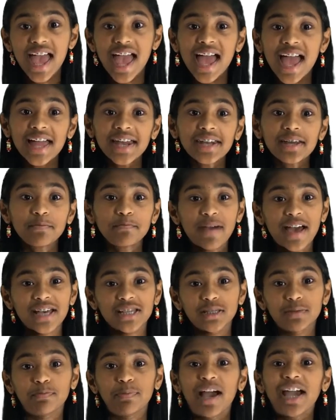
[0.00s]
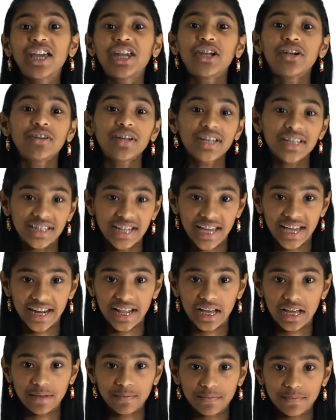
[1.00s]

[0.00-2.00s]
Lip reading: end up as binary data